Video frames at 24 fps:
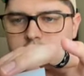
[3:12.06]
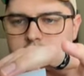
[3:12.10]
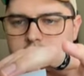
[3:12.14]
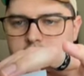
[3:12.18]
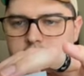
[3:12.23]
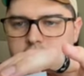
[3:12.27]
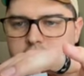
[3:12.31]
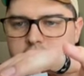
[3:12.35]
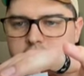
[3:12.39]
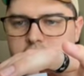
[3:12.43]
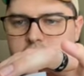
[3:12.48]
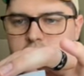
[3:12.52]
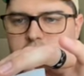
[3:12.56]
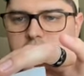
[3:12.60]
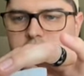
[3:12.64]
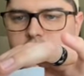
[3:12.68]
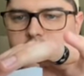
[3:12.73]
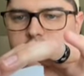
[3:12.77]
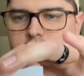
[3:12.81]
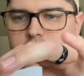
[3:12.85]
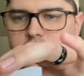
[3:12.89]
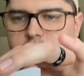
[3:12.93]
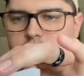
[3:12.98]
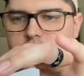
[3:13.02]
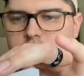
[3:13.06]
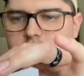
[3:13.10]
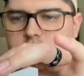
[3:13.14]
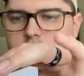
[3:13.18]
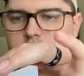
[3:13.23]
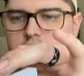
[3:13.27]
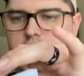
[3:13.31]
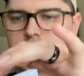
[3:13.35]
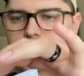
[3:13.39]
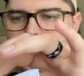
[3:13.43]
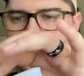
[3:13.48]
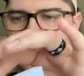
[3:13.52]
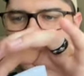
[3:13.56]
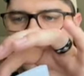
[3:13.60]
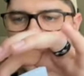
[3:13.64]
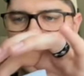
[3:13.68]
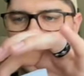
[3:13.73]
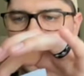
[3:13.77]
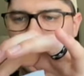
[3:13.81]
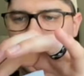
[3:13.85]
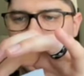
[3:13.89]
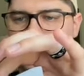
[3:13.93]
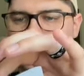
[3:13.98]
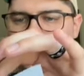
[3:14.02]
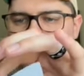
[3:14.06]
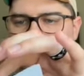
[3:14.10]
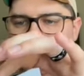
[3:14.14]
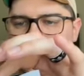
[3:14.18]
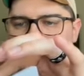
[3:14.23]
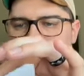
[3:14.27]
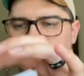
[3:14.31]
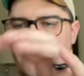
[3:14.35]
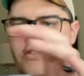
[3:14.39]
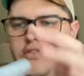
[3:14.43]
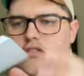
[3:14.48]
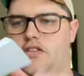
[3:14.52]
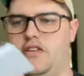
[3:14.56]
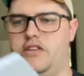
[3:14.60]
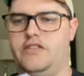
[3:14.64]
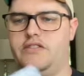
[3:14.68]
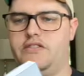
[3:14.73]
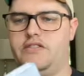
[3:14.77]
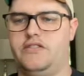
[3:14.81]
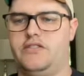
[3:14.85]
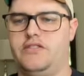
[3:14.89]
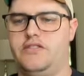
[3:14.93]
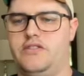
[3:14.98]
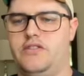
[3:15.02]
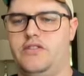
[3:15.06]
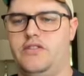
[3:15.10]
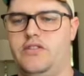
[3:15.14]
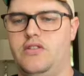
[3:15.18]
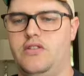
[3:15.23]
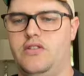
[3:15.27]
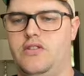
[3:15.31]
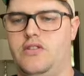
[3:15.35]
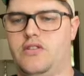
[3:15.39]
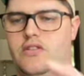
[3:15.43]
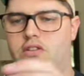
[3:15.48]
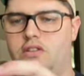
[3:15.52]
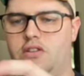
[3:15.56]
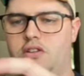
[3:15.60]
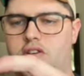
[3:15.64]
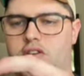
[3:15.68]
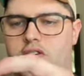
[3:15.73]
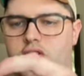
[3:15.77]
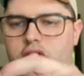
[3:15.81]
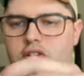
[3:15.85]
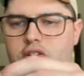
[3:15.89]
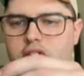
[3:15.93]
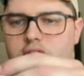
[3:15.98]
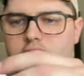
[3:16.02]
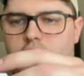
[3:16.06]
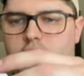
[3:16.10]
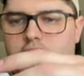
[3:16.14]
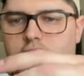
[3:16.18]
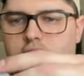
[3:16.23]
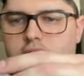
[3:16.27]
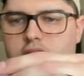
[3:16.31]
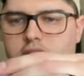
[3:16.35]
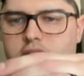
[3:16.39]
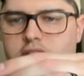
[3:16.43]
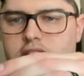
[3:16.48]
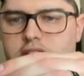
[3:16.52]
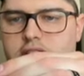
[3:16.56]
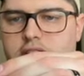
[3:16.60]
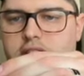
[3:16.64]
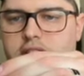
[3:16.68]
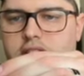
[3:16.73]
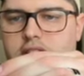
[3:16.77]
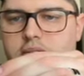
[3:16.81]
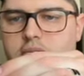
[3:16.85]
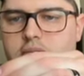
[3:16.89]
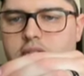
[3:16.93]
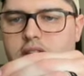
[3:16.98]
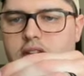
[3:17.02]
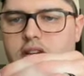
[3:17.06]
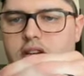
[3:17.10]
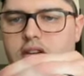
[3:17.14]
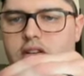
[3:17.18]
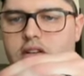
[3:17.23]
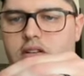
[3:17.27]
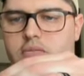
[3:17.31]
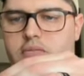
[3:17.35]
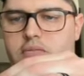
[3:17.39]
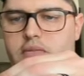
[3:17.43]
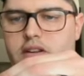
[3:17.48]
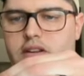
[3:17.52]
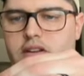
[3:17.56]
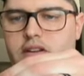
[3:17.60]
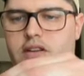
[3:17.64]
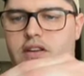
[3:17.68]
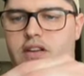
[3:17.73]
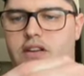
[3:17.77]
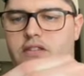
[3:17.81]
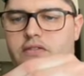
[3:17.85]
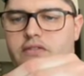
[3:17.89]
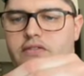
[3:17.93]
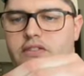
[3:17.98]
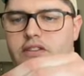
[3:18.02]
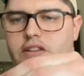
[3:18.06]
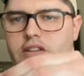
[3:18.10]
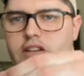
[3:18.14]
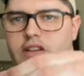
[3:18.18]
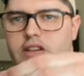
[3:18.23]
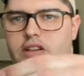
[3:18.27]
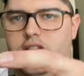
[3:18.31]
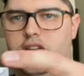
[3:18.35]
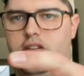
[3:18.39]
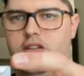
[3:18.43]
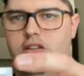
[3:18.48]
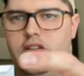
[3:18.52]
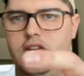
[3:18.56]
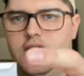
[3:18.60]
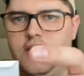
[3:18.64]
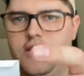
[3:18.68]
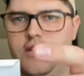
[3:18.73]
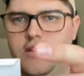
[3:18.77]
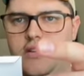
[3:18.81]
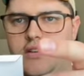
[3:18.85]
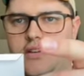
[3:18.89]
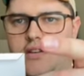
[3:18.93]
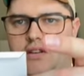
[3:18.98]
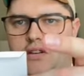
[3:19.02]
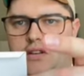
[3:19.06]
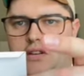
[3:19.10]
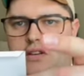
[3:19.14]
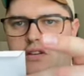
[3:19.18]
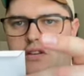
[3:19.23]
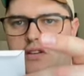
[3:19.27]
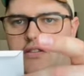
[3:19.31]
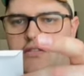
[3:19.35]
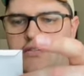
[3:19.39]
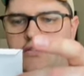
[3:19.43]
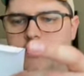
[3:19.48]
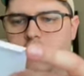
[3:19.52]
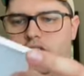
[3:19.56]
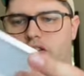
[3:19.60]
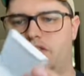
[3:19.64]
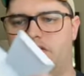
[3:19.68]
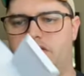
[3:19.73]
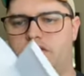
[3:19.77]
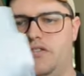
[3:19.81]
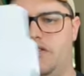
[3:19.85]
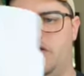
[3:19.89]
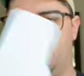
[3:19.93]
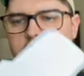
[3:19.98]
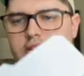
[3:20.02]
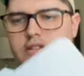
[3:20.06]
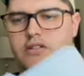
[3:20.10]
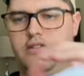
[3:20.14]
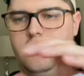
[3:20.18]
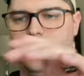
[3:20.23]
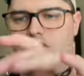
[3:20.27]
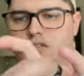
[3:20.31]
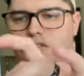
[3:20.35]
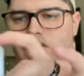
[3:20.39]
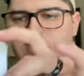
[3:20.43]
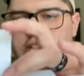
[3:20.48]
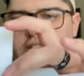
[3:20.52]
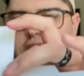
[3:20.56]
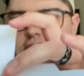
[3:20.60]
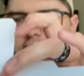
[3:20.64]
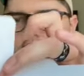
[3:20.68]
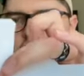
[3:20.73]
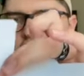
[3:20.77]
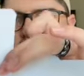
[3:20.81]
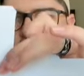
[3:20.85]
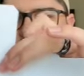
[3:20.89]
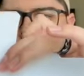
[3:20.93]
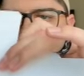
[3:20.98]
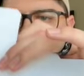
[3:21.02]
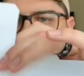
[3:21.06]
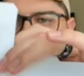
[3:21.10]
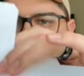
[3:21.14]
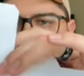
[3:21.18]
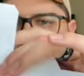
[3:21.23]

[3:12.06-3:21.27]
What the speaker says: bend carefully, crease, go to the tab here, bend carefully, increase this side,